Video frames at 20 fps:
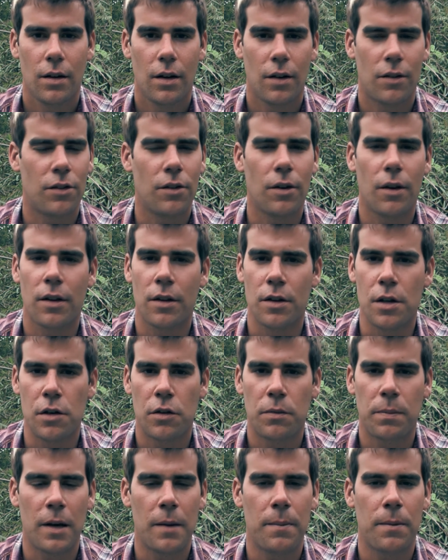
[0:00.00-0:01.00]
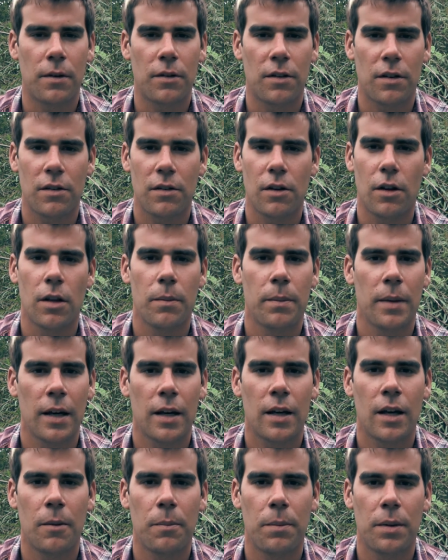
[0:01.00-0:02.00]
It's not the newspapers, it's not the
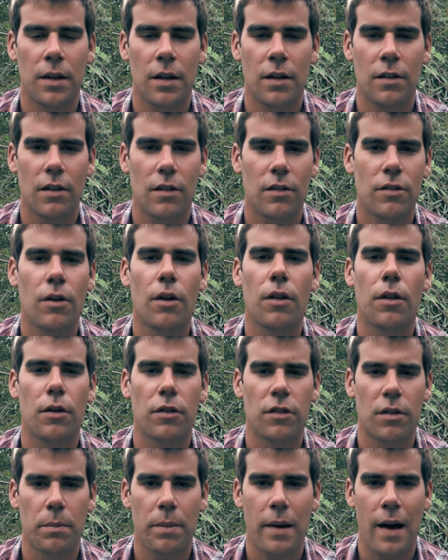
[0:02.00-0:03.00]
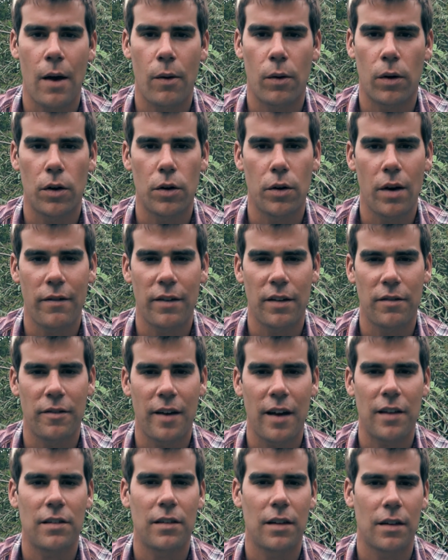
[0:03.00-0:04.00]
big companies, it's not those in power who have a
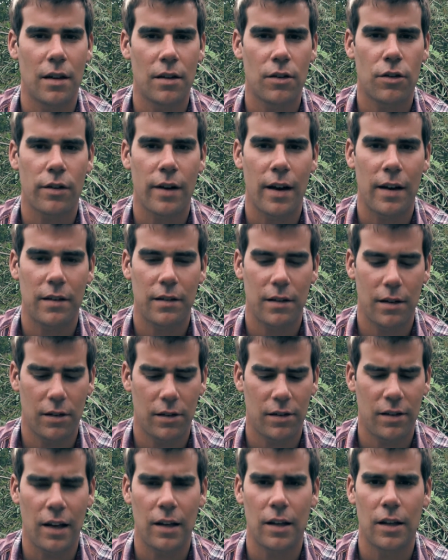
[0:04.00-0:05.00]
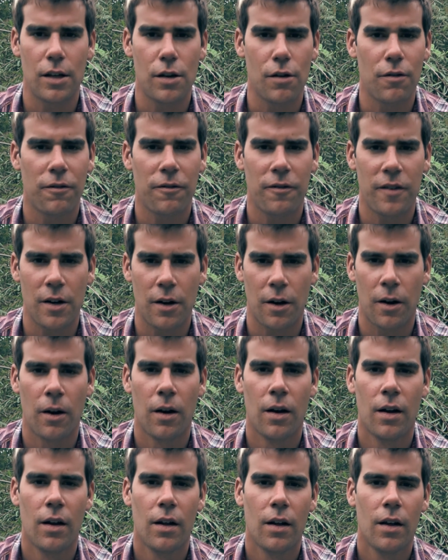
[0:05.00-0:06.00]
vested interest in selling you fear
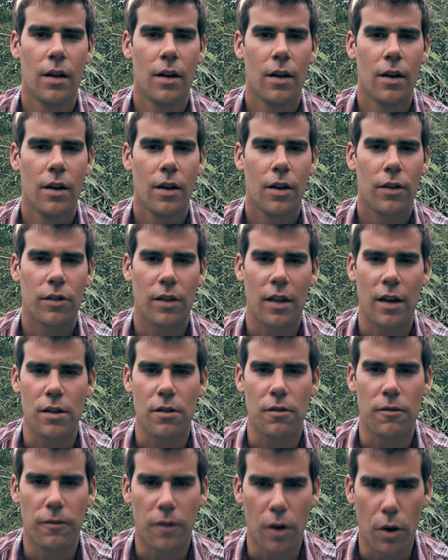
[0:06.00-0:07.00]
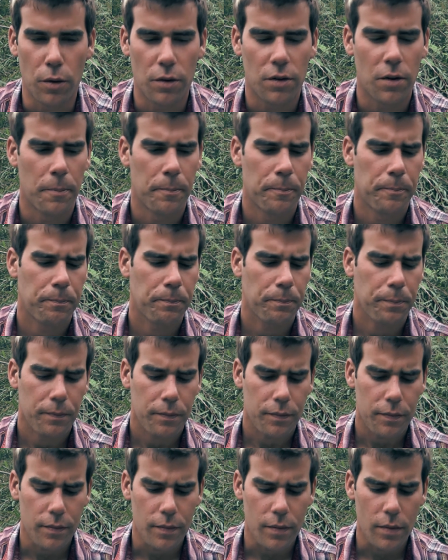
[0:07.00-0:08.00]
so that you vote,
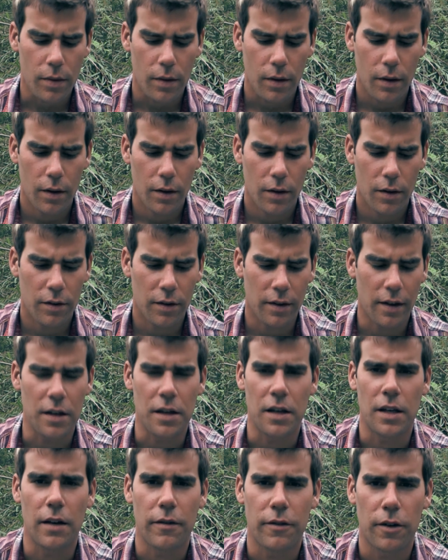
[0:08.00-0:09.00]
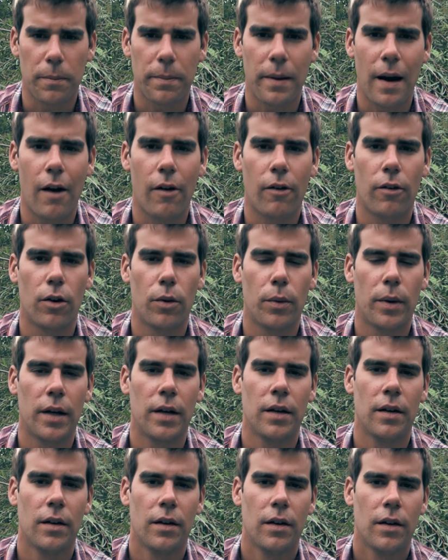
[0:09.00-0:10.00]
so that you give your power
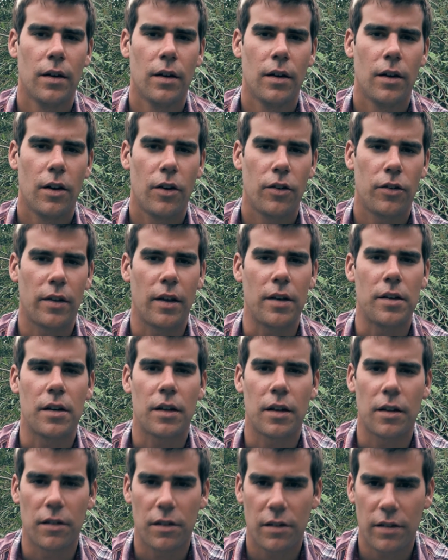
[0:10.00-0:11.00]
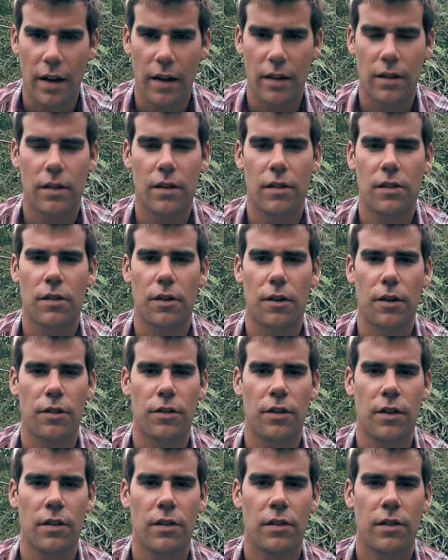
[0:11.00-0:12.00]
away, so that you consent to
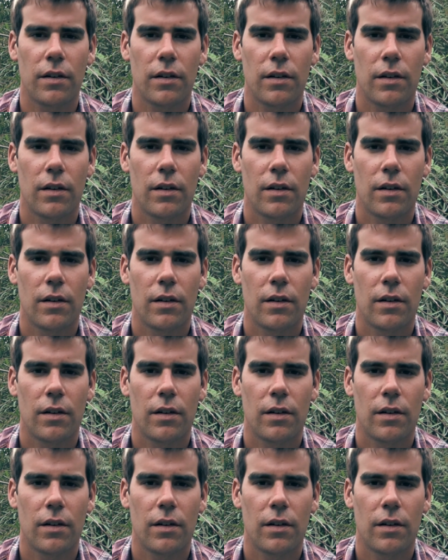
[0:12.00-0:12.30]
searches,